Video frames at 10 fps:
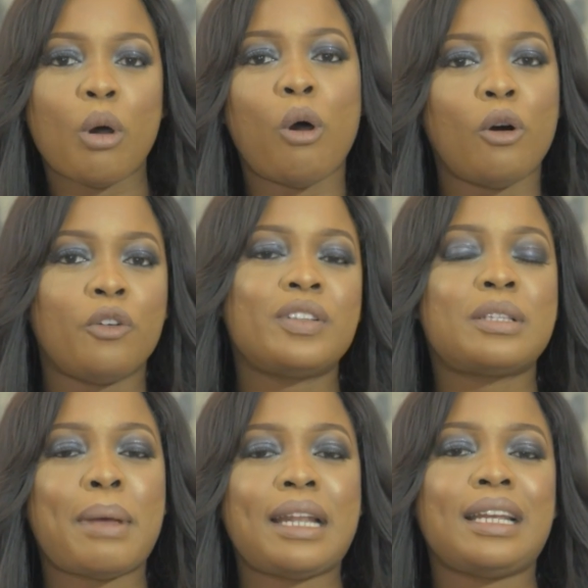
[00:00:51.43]
of
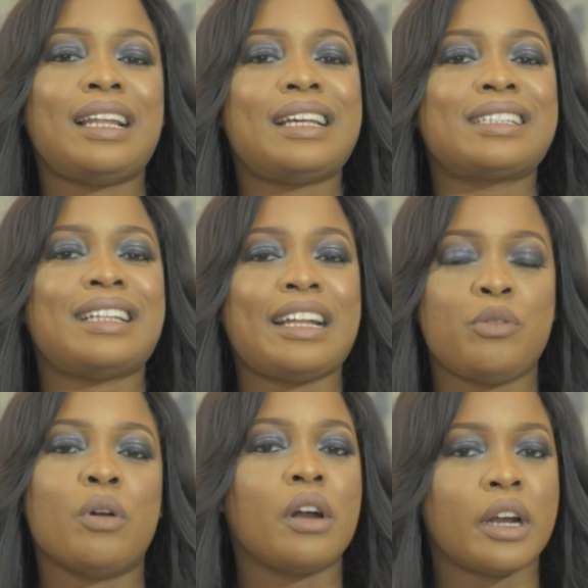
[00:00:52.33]
spending less
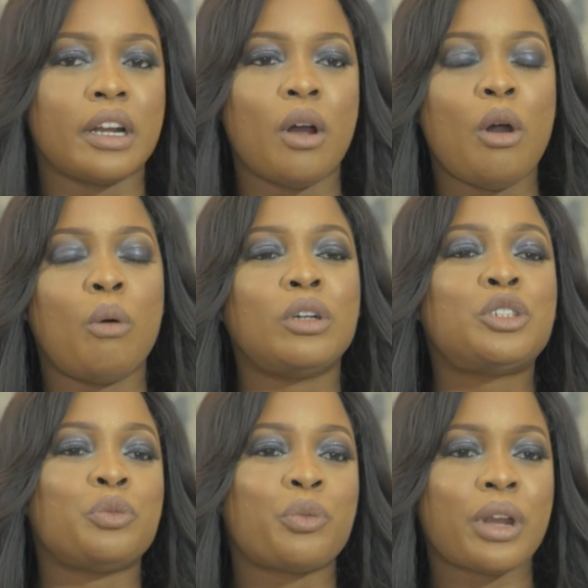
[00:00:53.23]
than you earn.
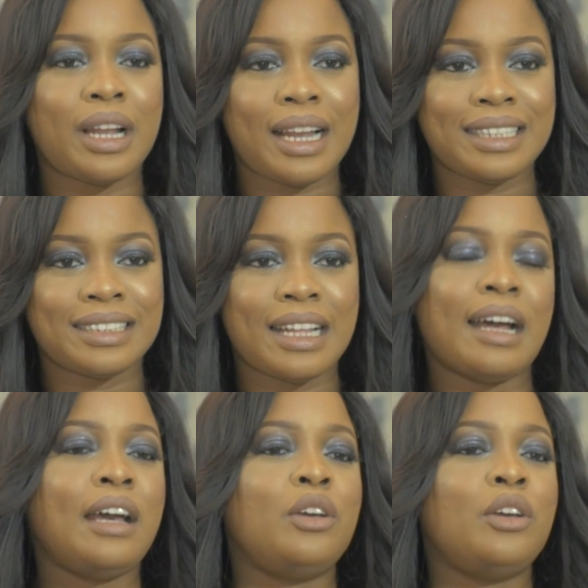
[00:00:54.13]
Once you realize that